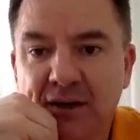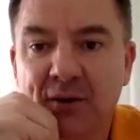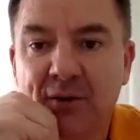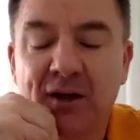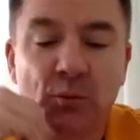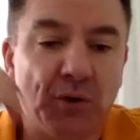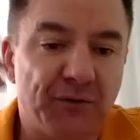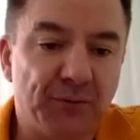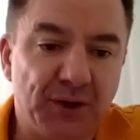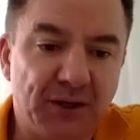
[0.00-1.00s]
And and what
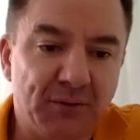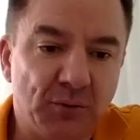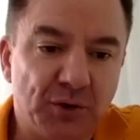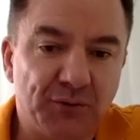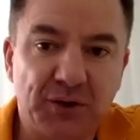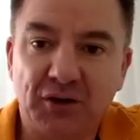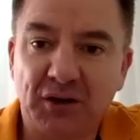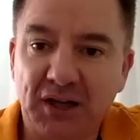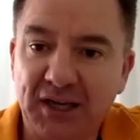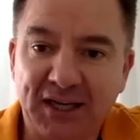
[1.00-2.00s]
have we what have we
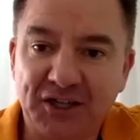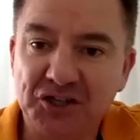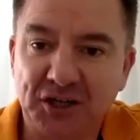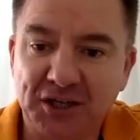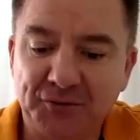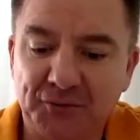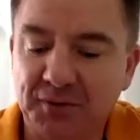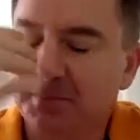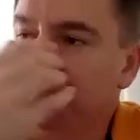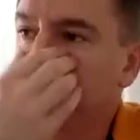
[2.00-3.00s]
got in exchange for
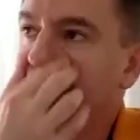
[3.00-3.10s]
it?